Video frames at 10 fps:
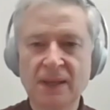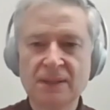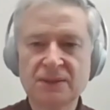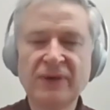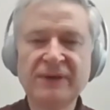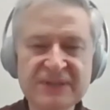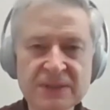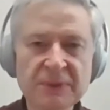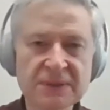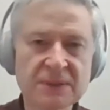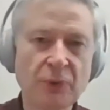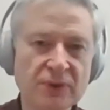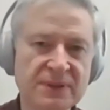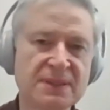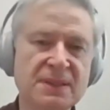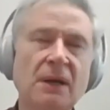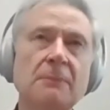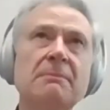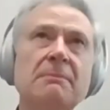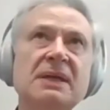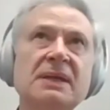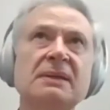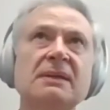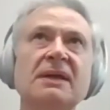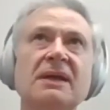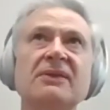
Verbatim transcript: so invisible support does not mean